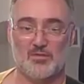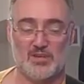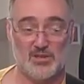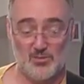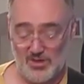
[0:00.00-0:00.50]
of
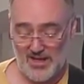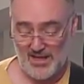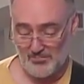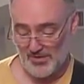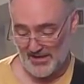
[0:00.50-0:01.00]
it. You
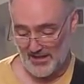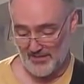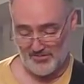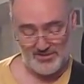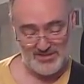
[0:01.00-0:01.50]
can play
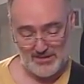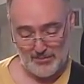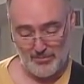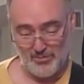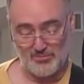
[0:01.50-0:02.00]
other
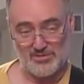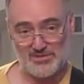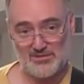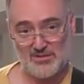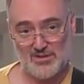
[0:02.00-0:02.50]
synth
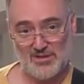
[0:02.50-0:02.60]
notes